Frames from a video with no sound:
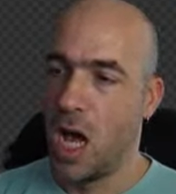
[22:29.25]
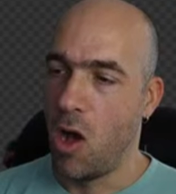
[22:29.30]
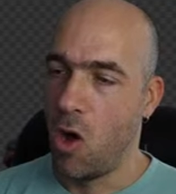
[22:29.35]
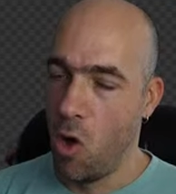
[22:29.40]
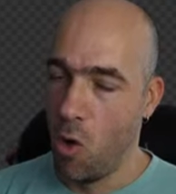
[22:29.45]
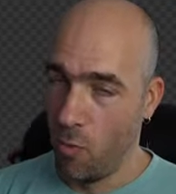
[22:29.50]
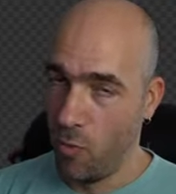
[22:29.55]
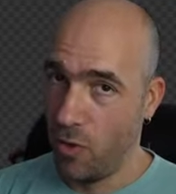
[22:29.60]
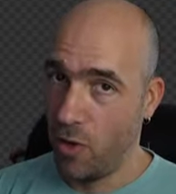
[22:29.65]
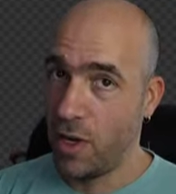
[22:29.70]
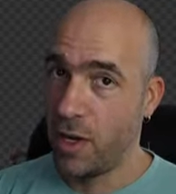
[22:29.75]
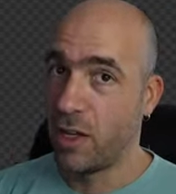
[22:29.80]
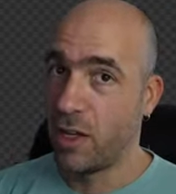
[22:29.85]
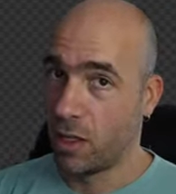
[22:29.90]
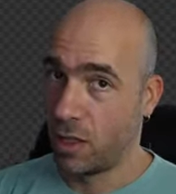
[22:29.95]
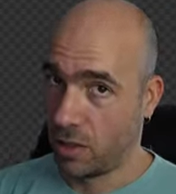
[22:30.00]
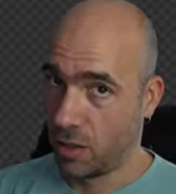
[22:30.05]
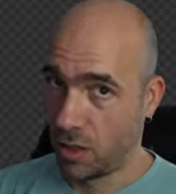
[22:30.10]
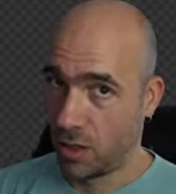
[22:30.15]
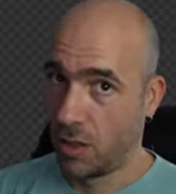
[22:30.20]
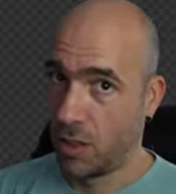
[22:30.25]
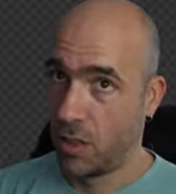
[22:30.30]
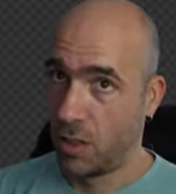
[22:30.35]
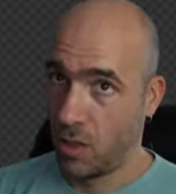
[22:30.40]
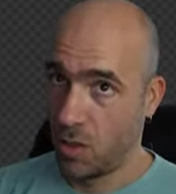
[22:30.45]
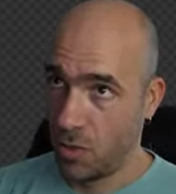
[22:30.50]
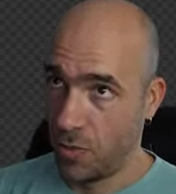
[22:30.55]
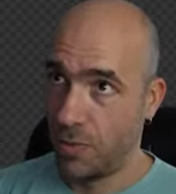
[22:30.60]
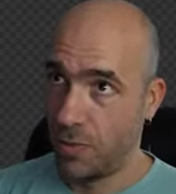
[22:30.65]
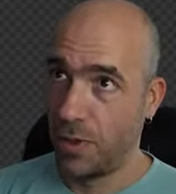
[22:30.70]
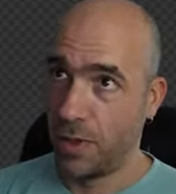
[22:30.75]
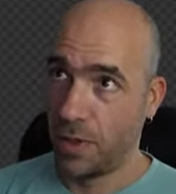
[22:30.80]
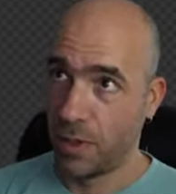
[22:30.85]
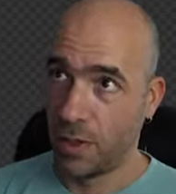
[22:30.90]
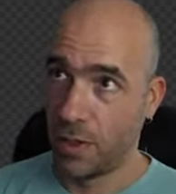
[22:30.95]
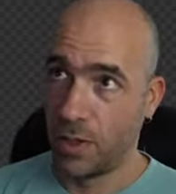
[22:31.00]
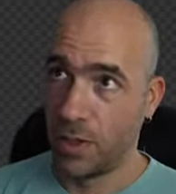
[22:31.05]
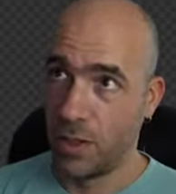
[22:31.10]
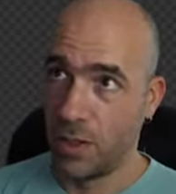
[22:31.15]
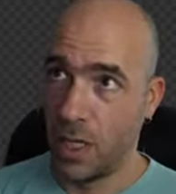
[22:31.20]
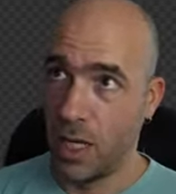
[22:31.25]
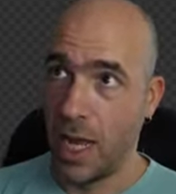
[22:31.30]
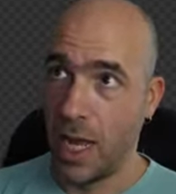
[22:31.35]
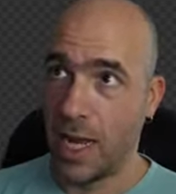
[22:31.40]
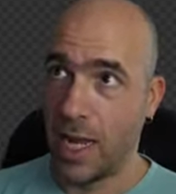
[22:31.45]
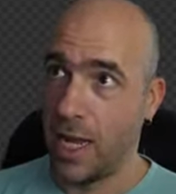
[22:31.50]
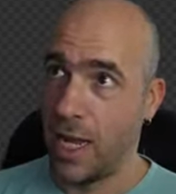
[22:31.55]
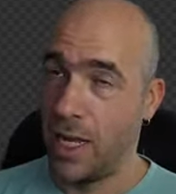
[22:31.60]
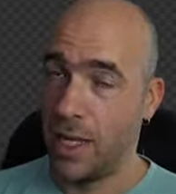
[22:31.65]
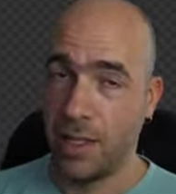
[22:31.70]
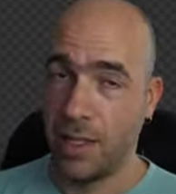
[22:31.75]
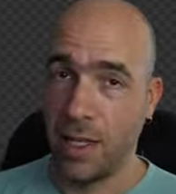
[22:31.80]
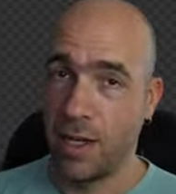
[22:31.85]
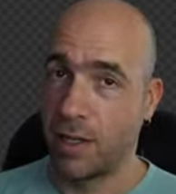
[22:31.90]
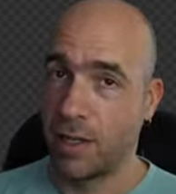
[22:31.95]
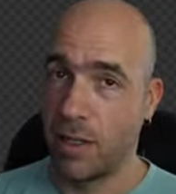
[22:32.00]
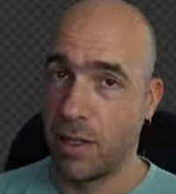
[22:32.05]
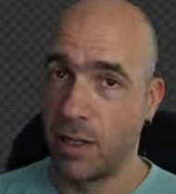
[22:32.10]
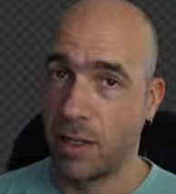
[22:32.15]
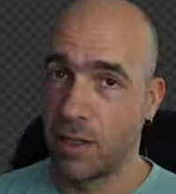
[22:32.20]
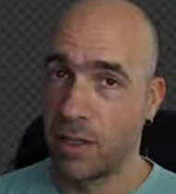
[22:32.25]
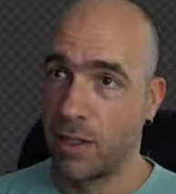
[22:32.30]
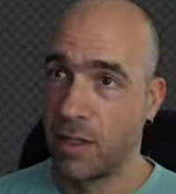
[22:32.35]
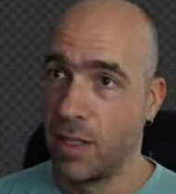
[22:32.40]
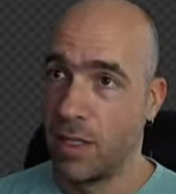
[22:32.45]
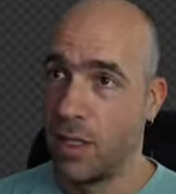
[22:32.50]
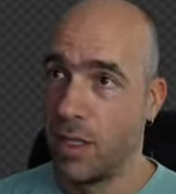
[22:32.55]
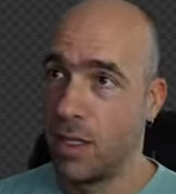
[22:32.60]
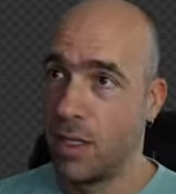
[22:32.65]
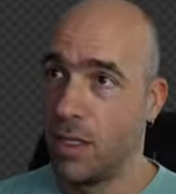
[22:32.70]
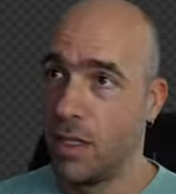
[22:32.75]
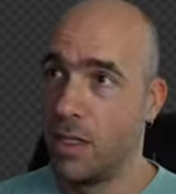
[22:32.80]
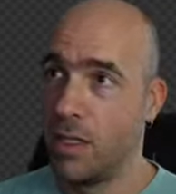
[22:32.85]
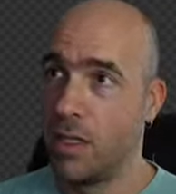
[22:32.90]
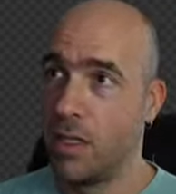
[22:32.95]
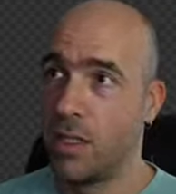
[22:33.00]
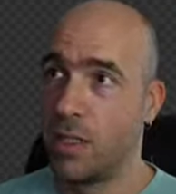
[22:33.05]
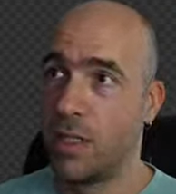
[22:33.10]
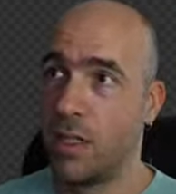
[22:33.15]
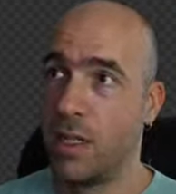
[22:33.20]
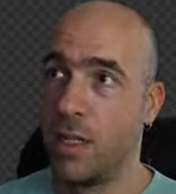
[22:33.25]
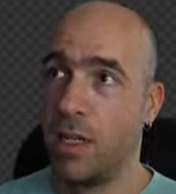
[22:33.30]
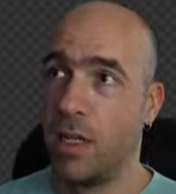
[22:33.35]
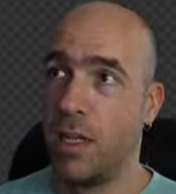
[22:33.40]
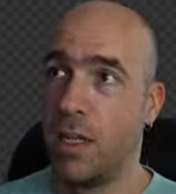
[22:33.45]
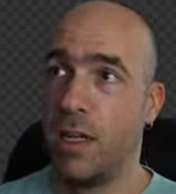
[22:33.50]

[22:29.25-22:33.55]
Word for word: Hopefully not. Hopefully not. I hate hair cards. This is